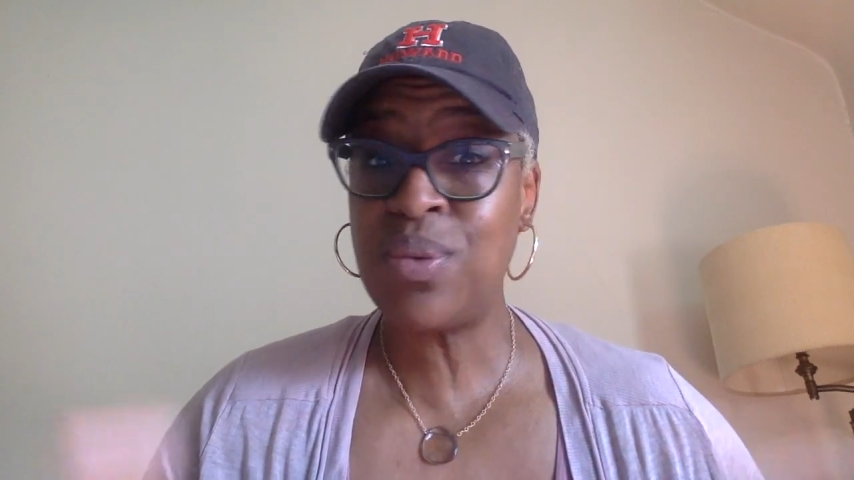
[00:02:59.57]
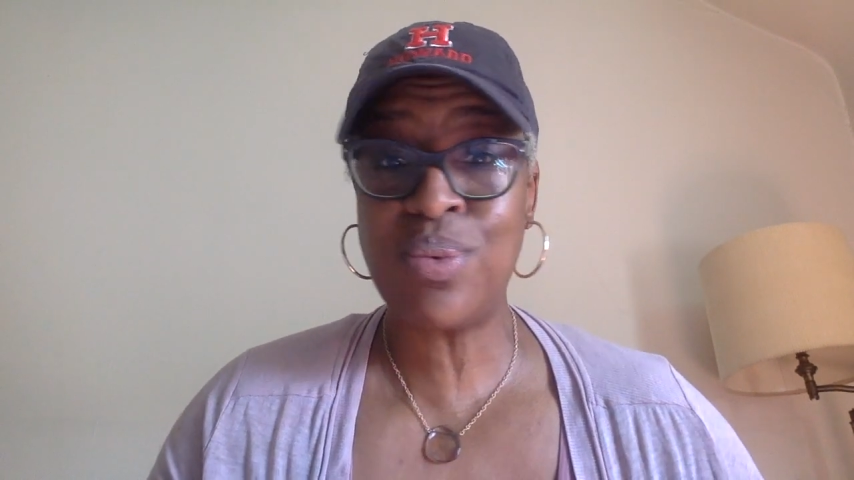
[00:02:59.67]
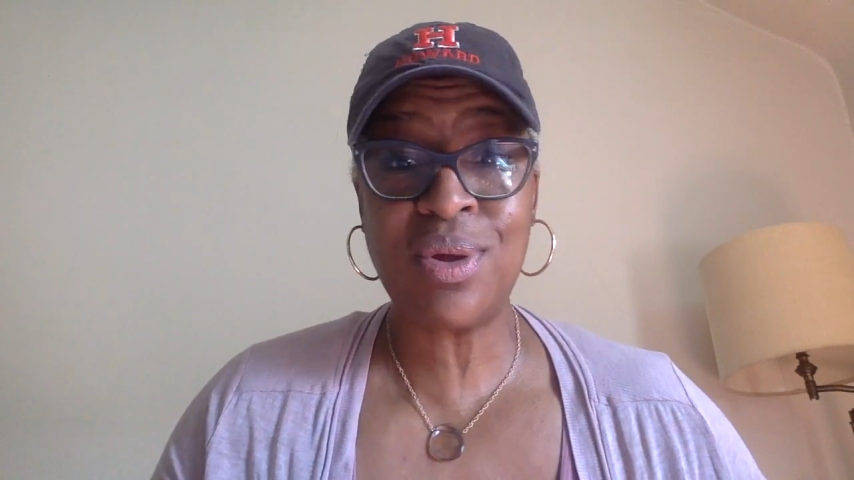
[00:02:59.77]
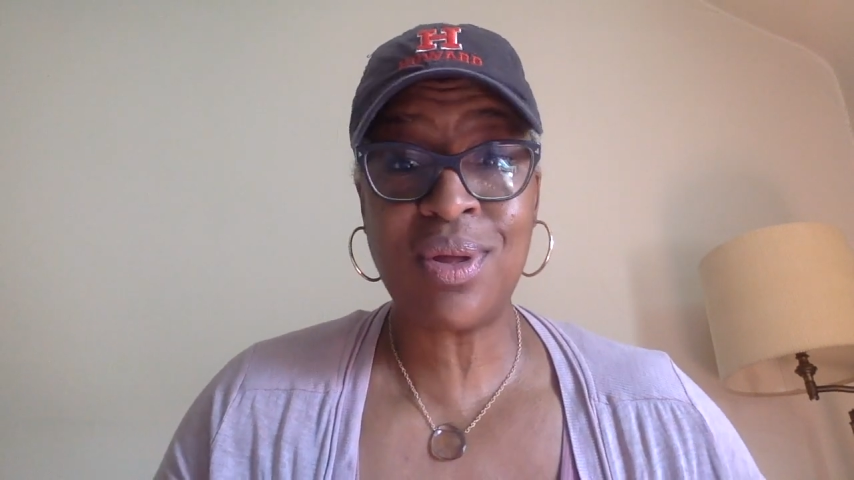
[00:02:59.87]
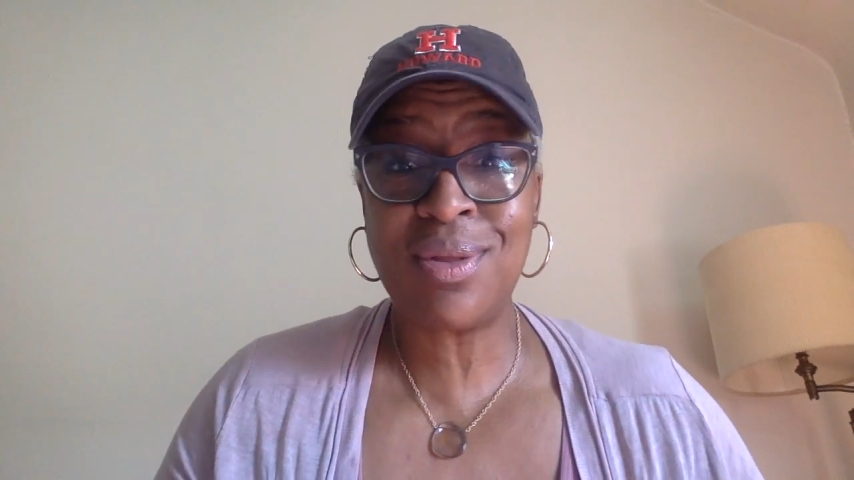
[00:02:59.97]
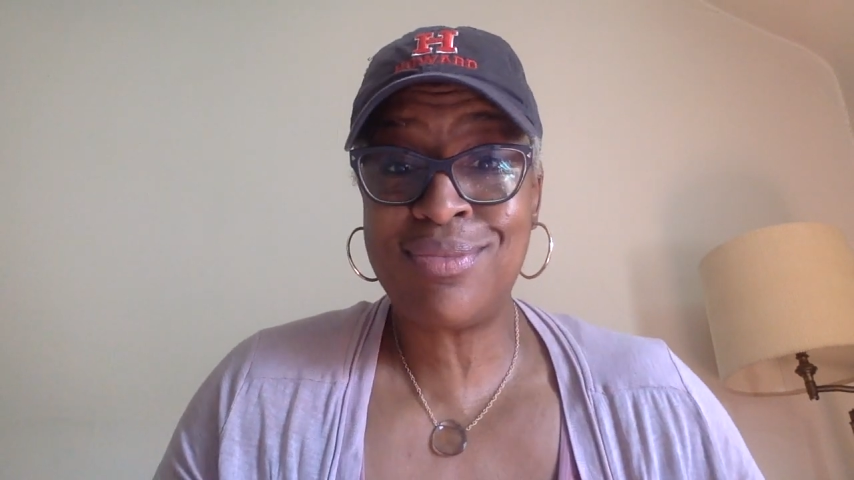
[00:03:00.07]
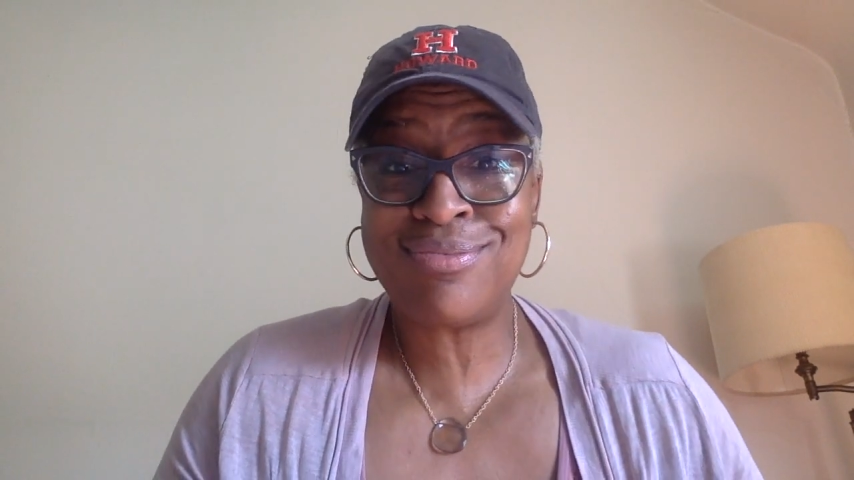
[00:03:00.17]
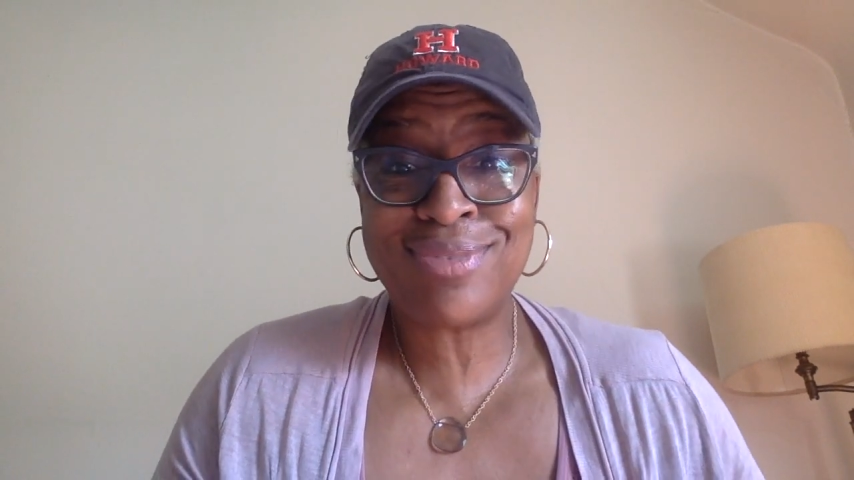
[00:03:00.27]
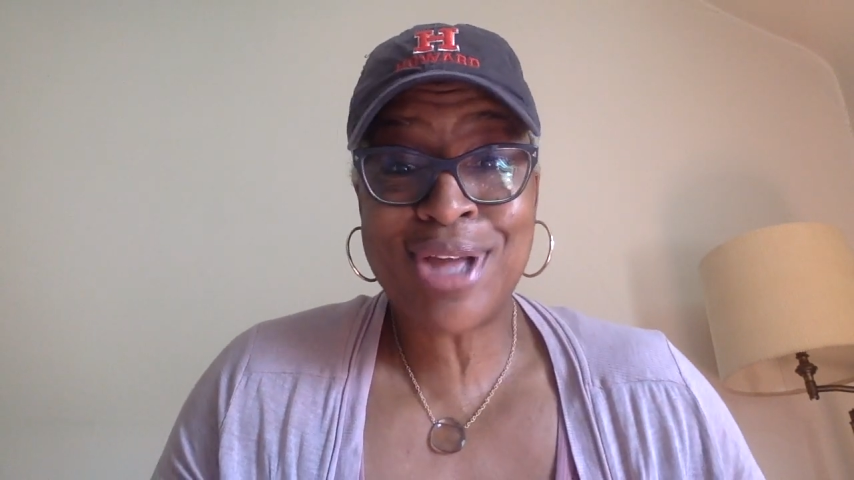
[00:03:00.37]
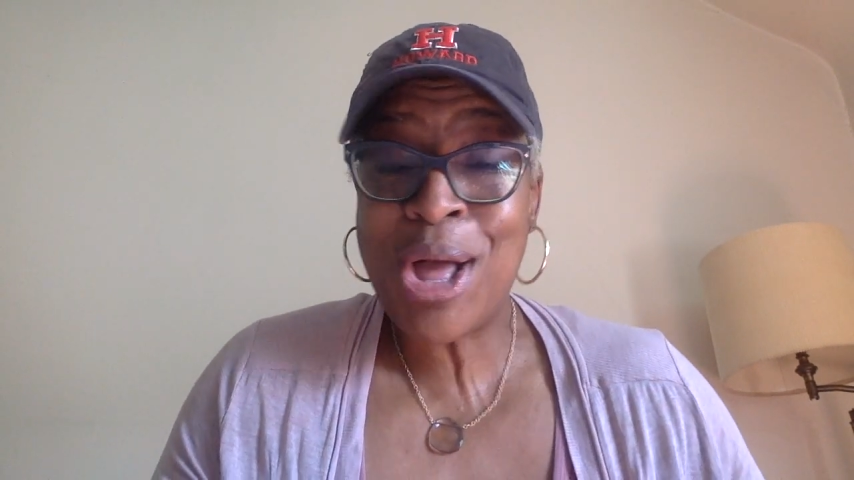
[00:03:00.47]
will
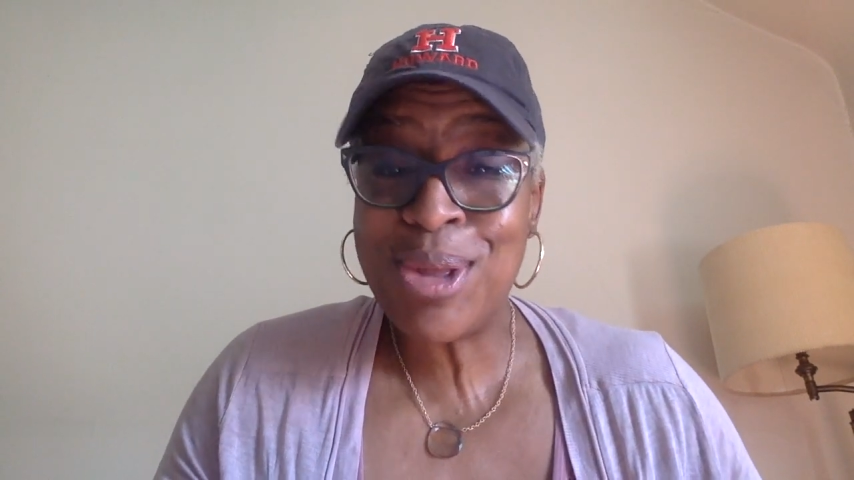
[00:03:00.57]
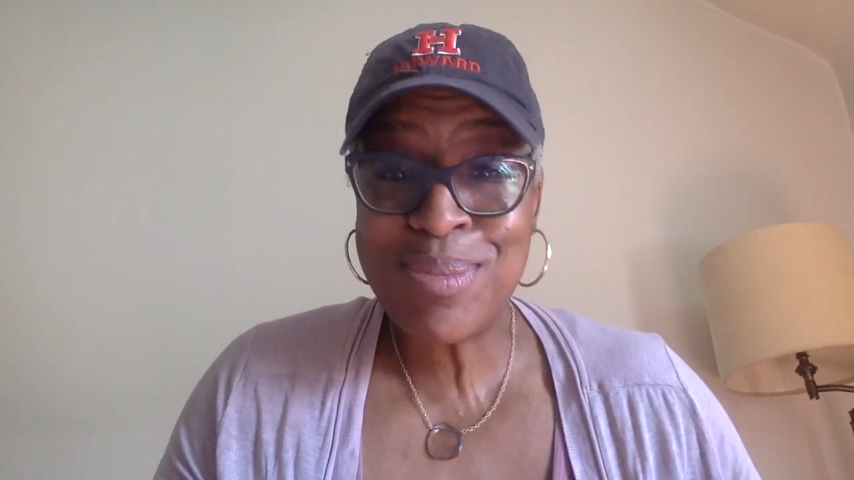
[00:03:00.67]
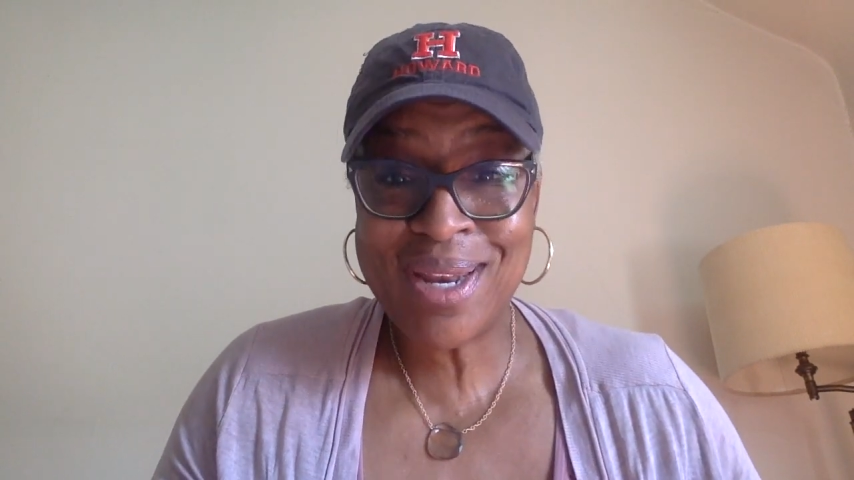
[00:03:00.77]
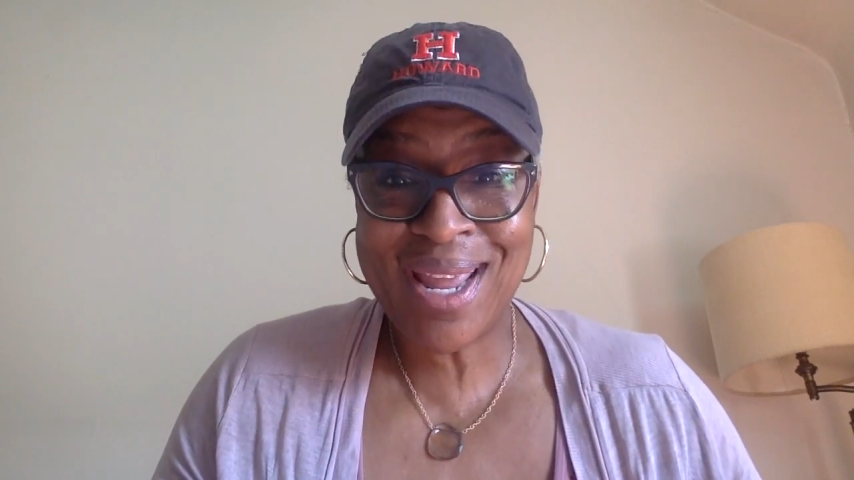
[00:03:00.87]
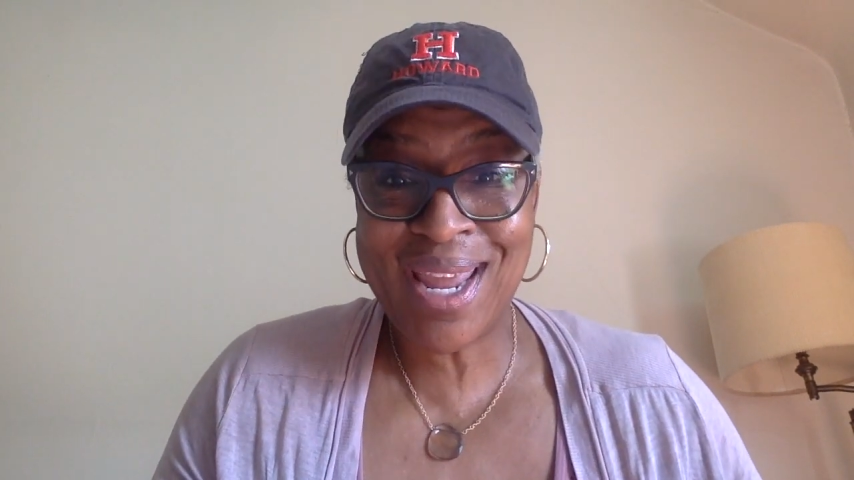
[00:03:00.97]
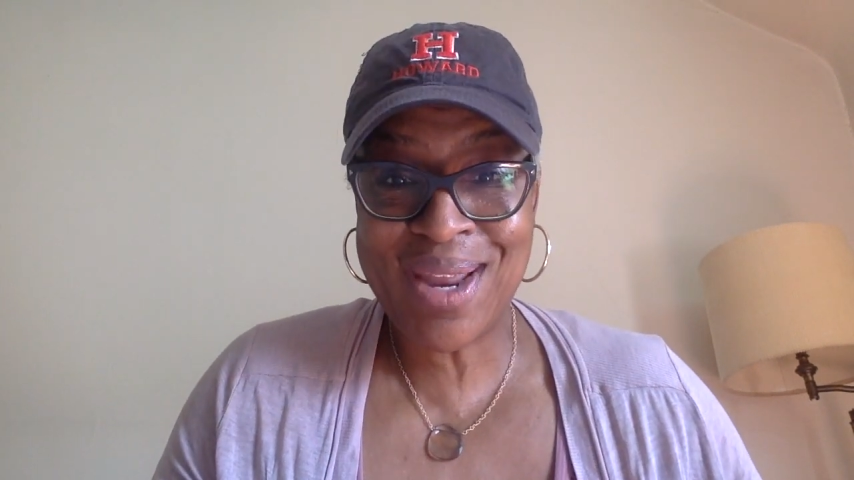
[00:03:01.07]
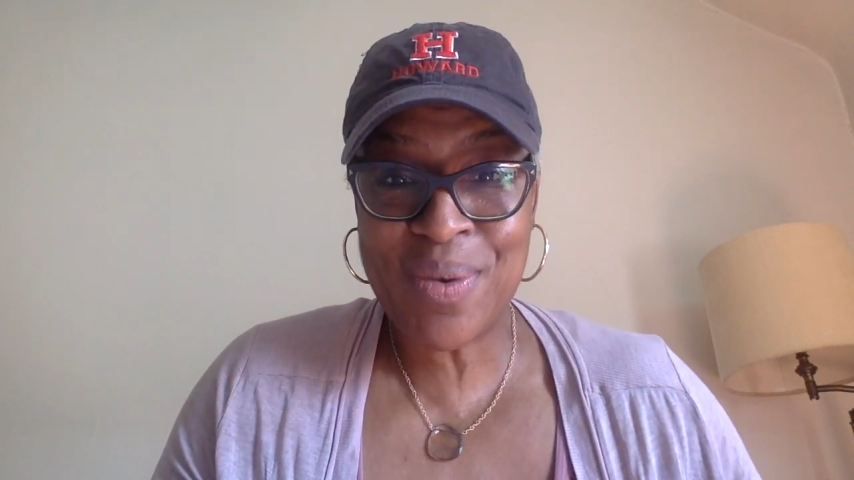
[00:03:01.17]
culminate